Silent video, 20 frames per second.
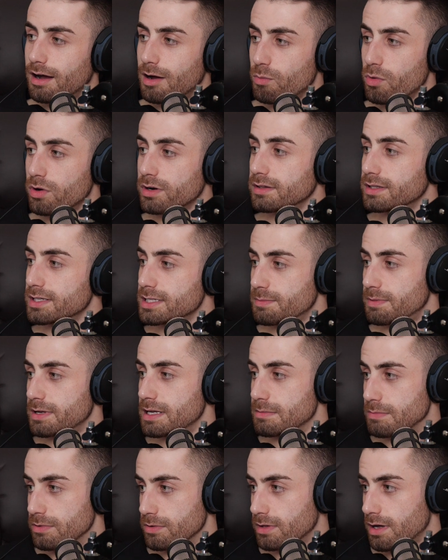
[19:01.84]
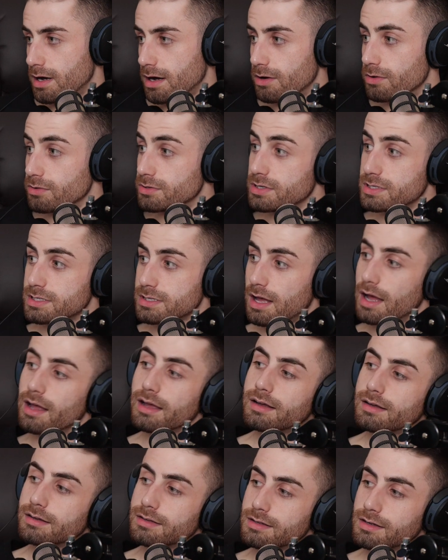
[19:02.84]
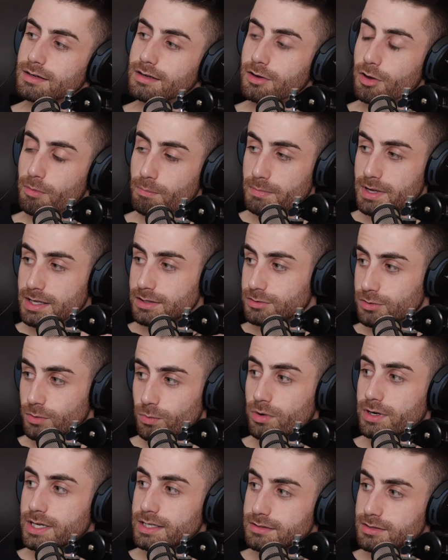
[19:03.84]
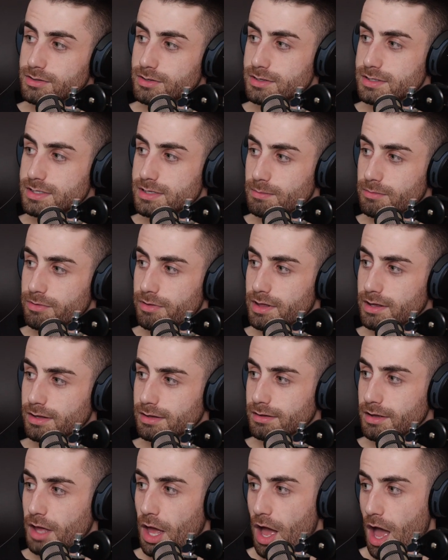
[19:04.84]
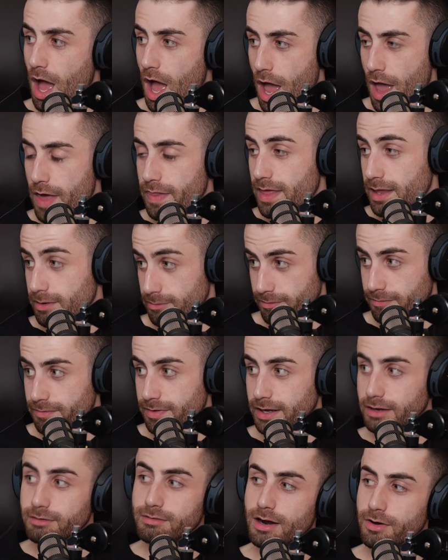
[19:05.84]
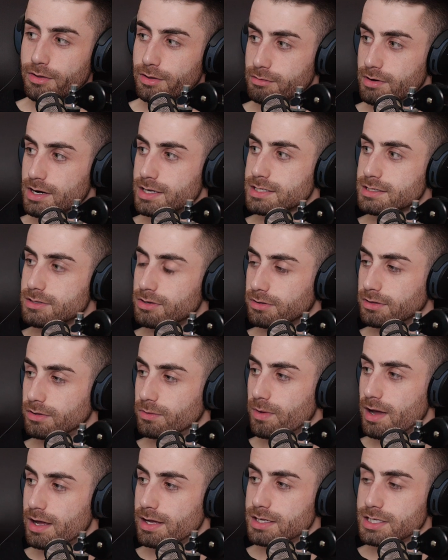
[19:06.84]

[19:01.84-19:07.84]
I'm one of these people that I'll just like commit to wanting to do something and then figure out the rest along the way.